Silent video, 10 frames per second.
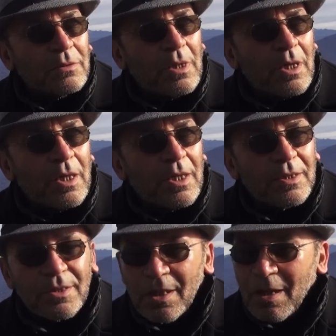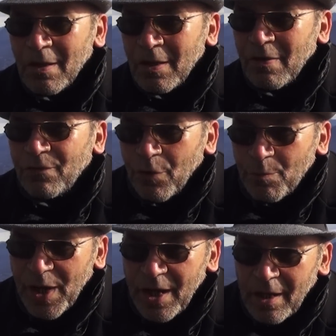is, for
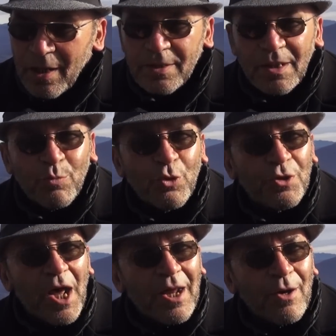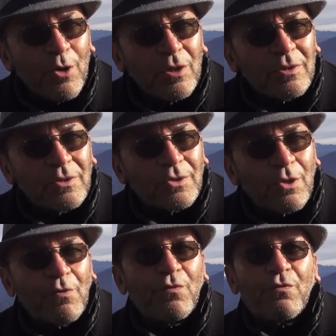me, is a Buddha,
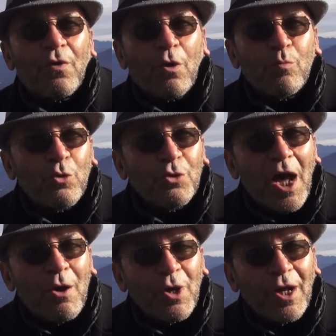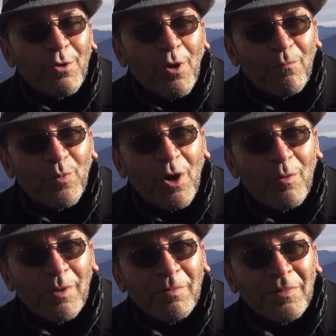So if you follow Buddha, how can you have
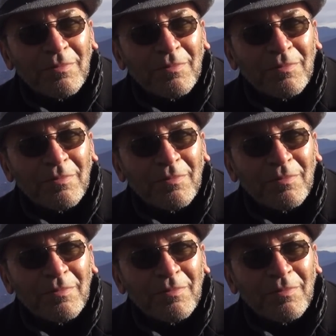problem?